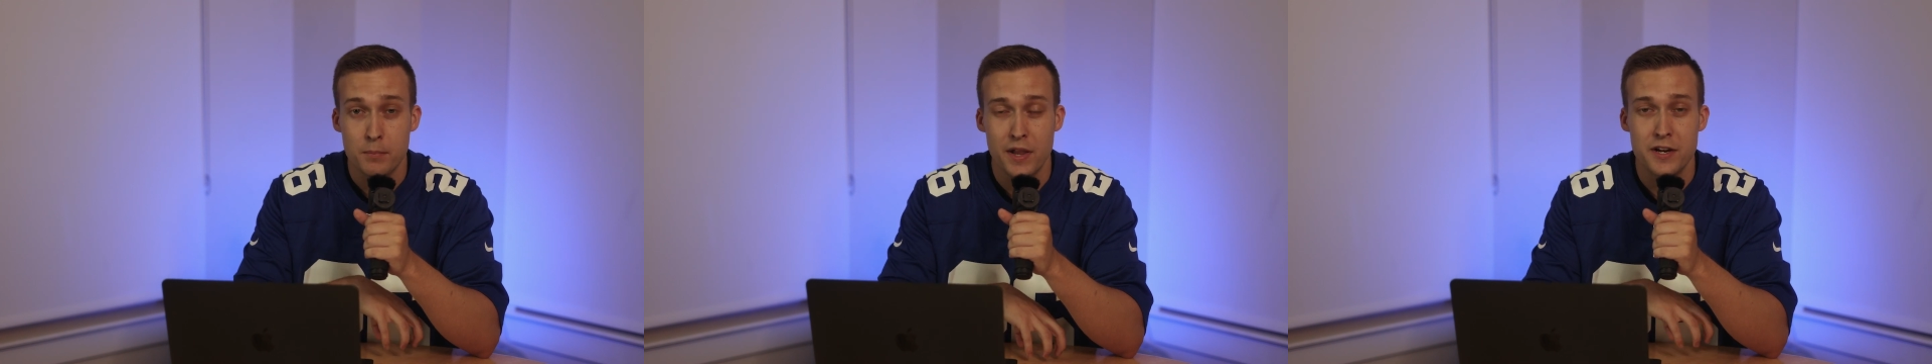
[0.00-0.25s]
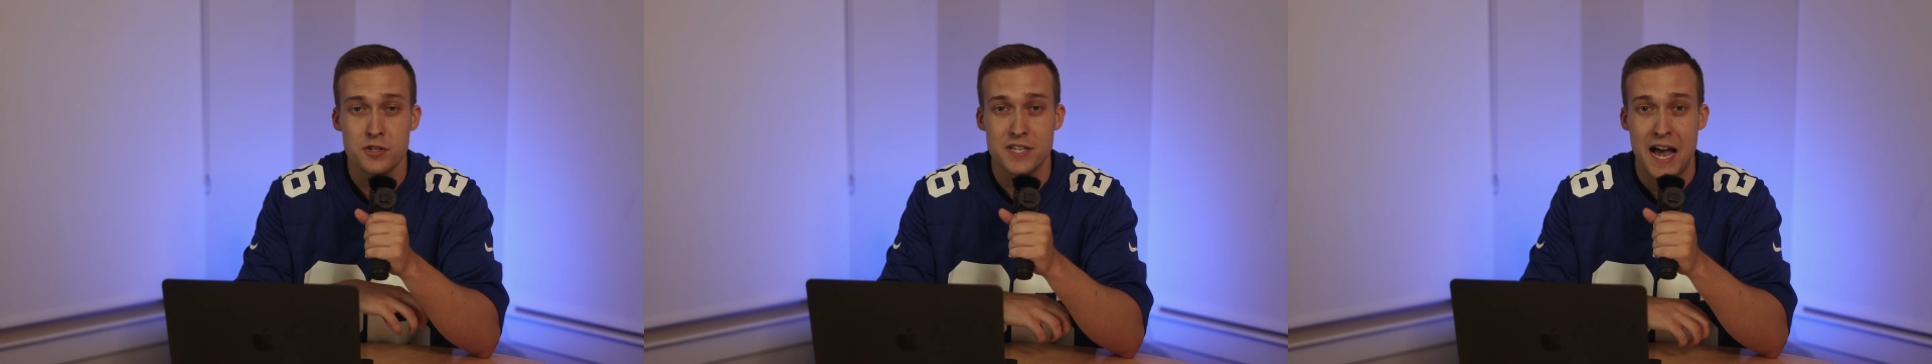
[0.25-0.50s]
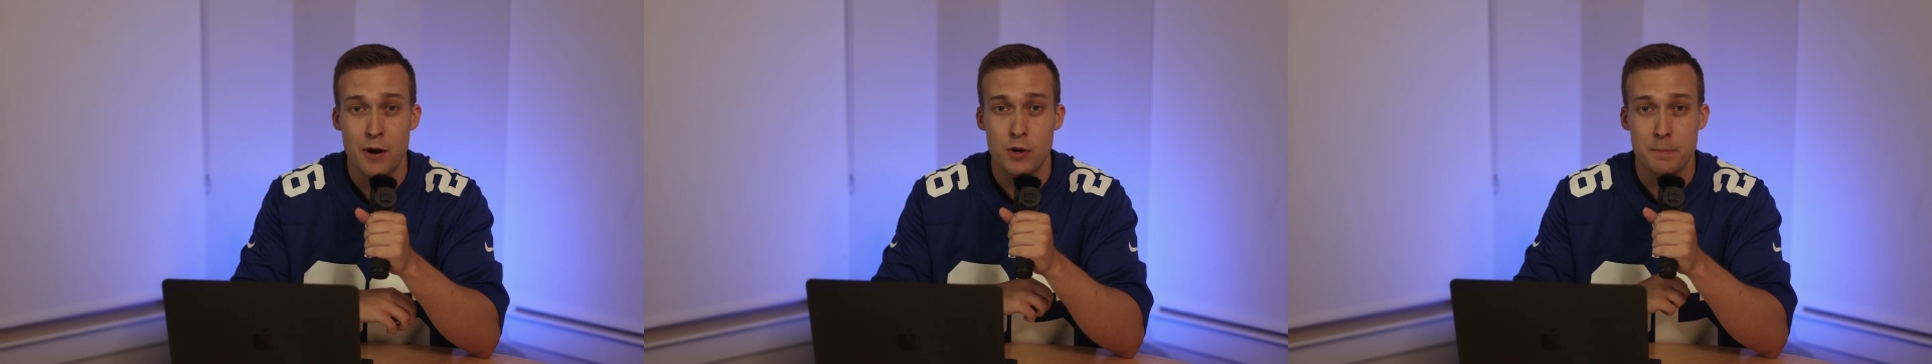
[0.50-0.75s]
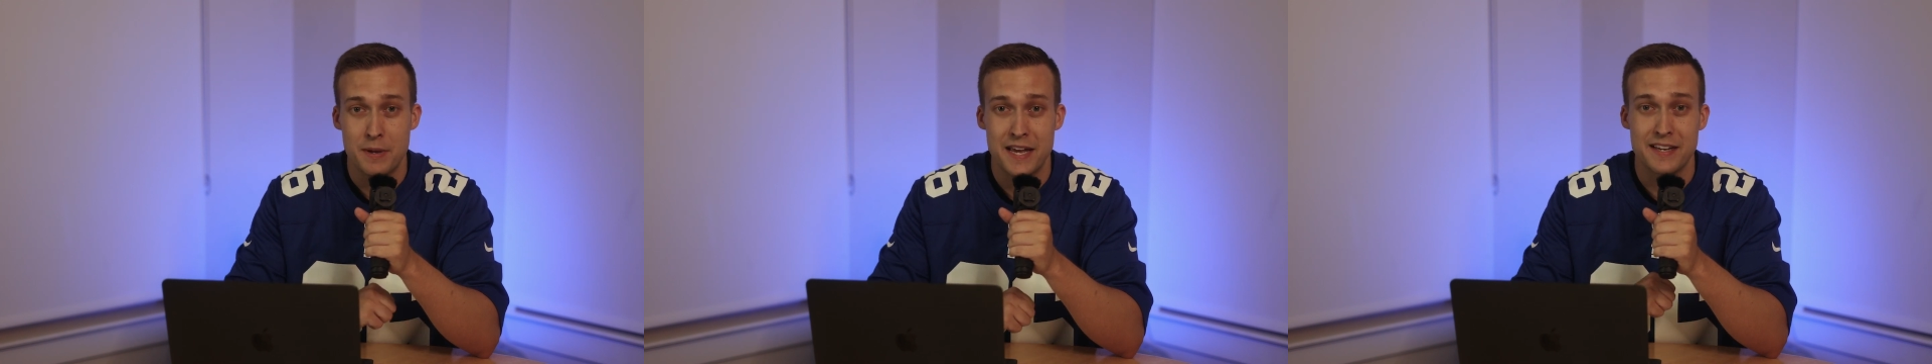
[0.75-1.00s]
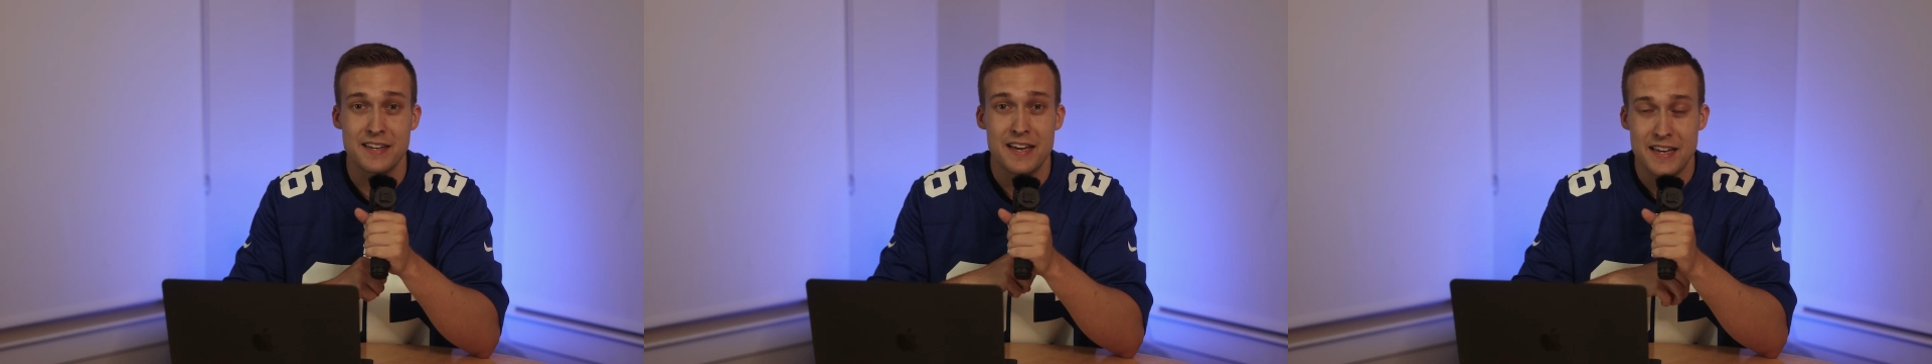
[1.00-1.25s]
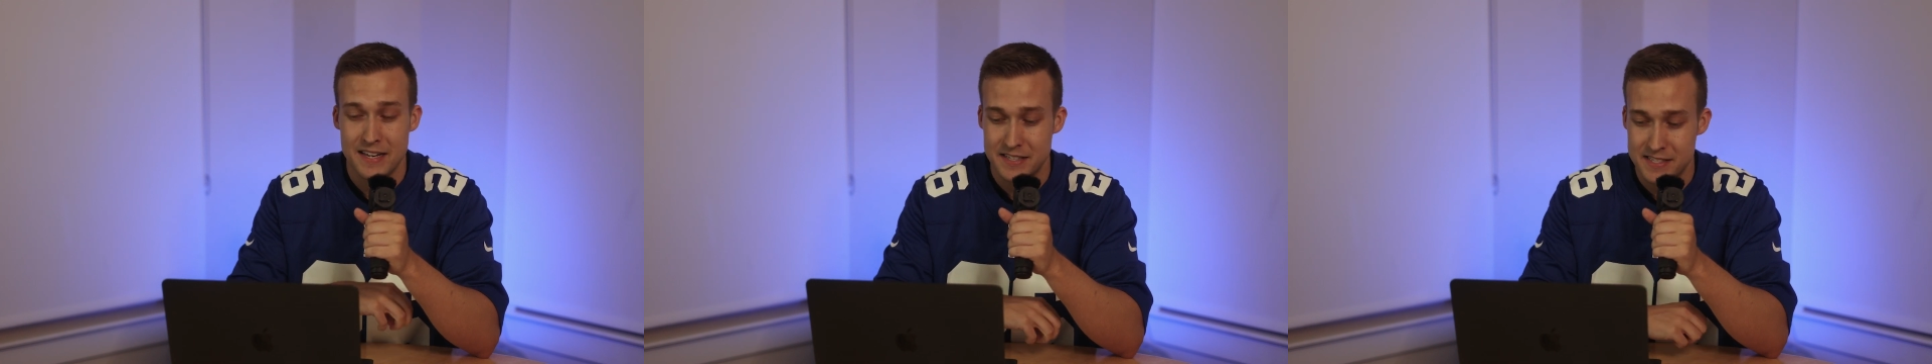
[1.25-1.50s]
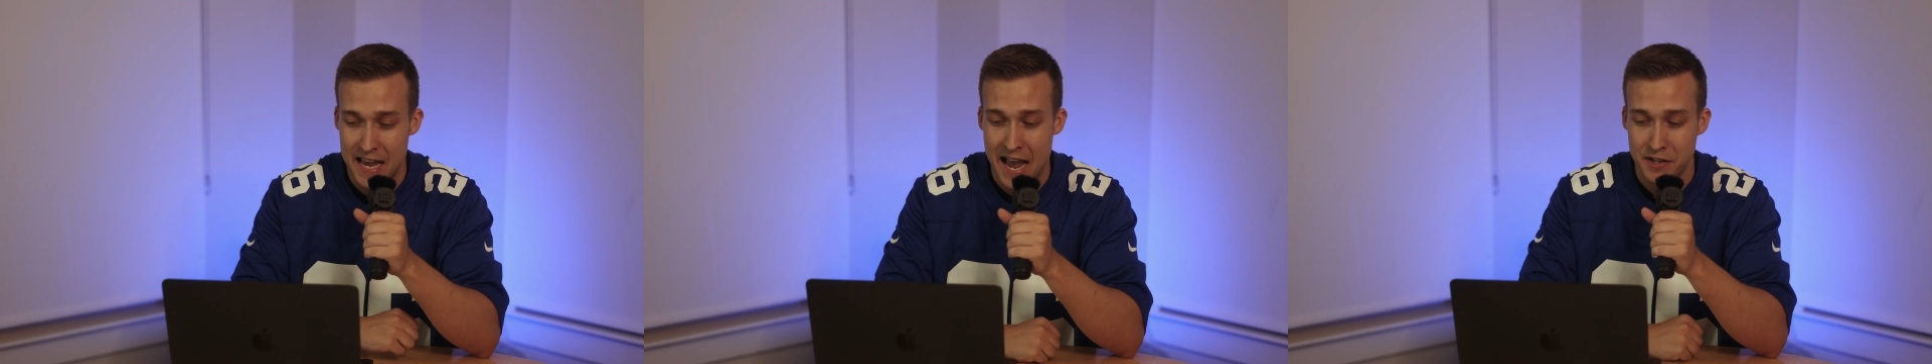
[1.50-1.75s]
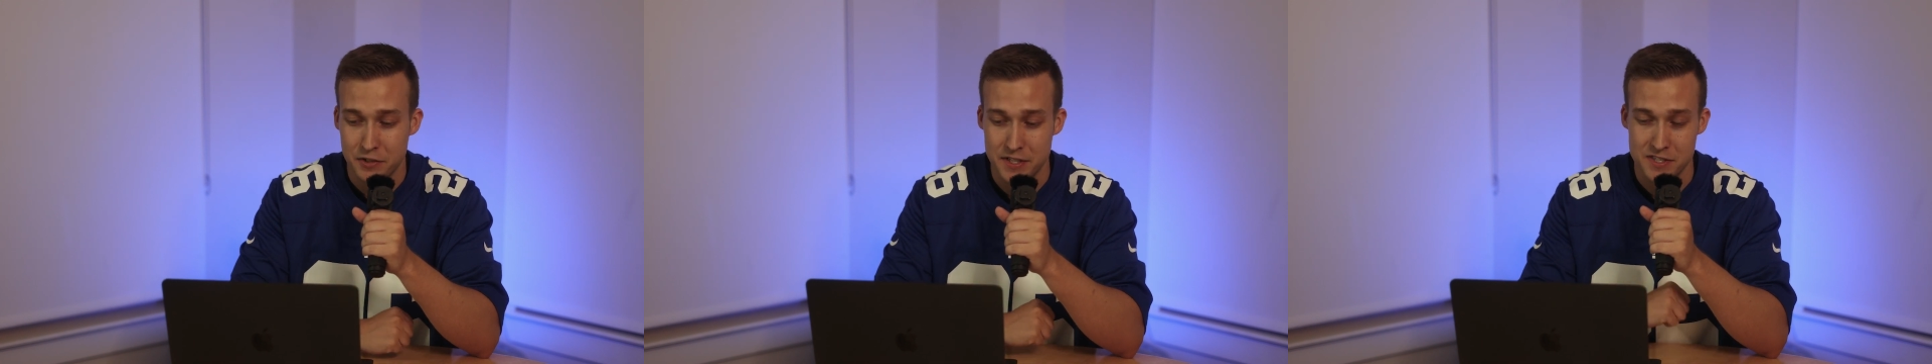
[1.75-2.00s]
players I would pick
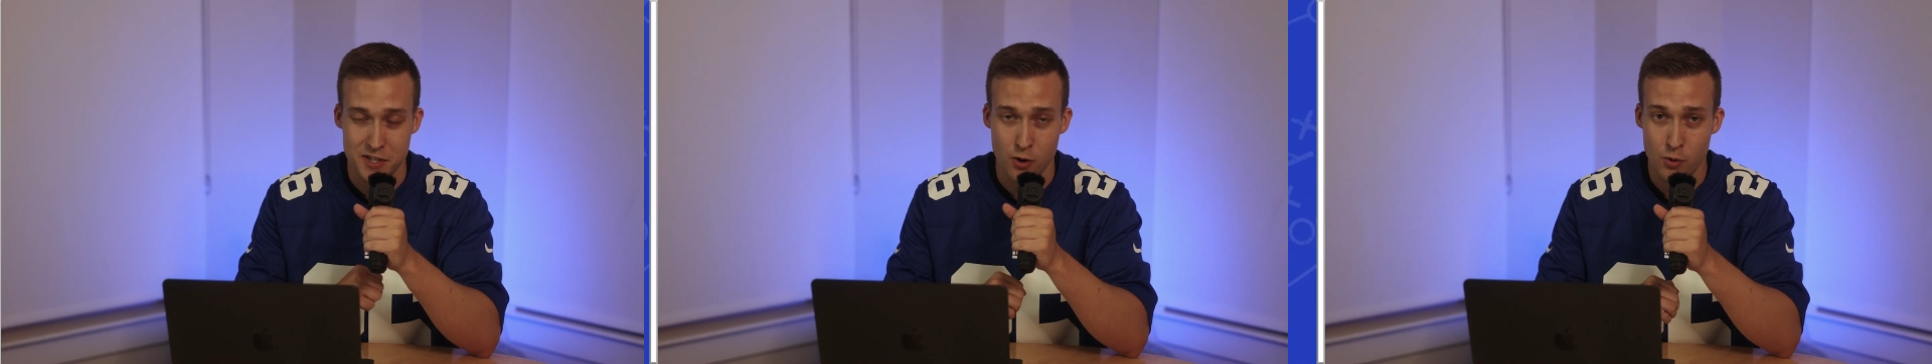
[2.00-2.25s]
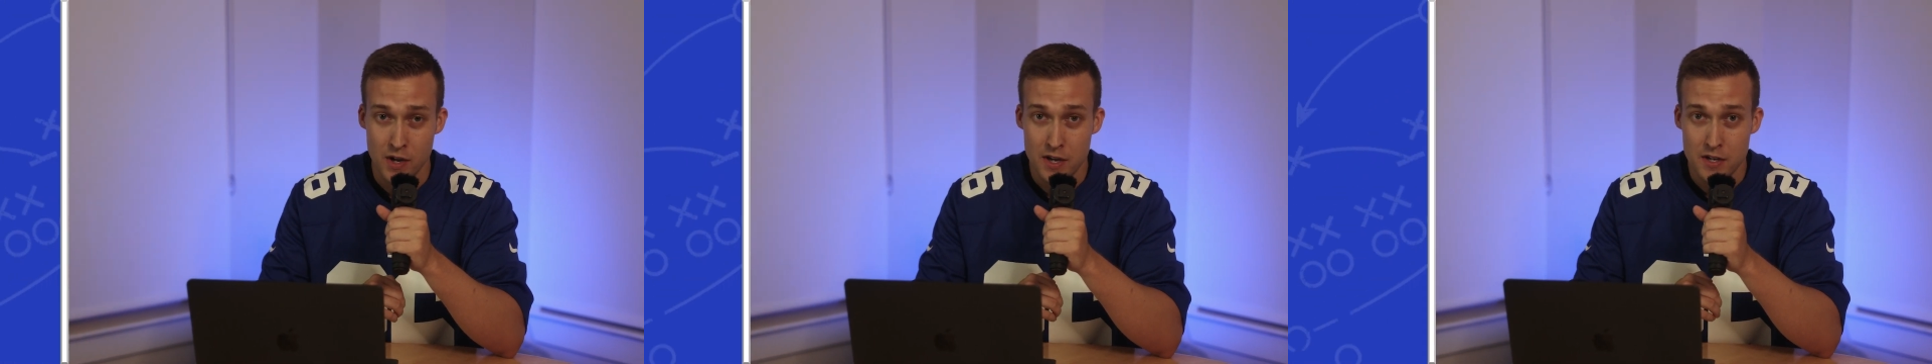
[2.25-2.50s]
exactly. So